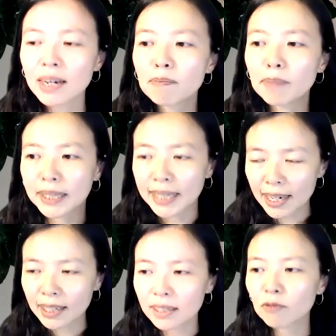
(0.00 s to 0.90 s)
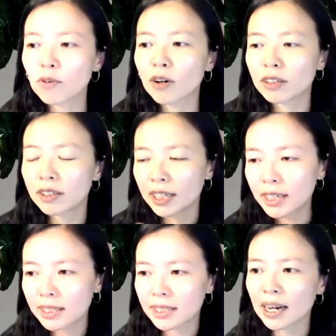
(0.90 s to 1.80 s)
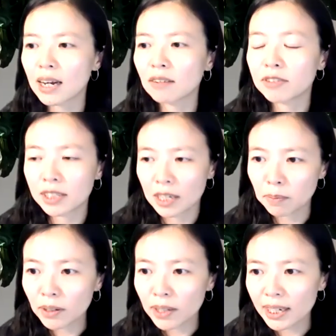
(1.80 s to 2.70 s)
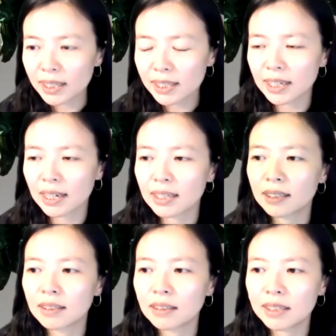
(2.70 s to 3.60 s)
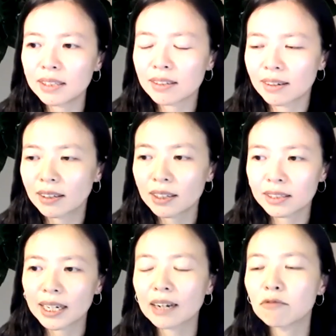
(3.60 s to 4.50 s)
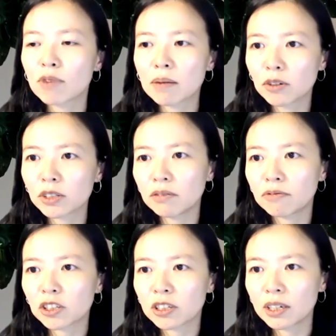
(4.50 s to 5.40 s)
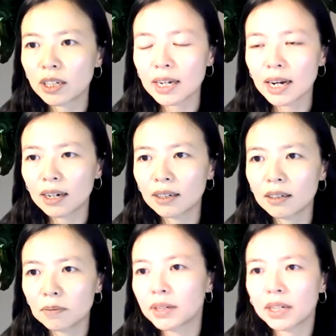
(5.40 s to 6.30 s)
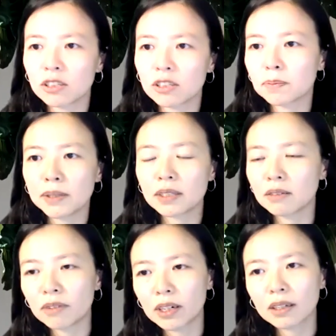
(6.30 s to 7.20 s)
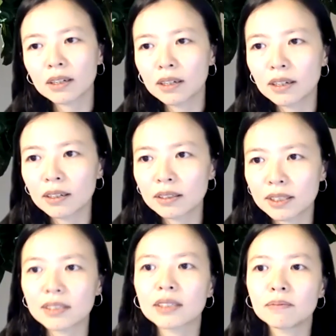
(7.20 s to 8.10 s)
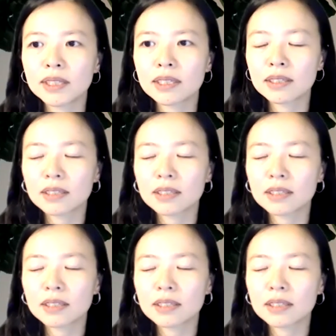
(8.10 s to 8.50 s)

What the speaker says: But then for things that have stabilized, then these are things that can run most efficiently on application specific systems.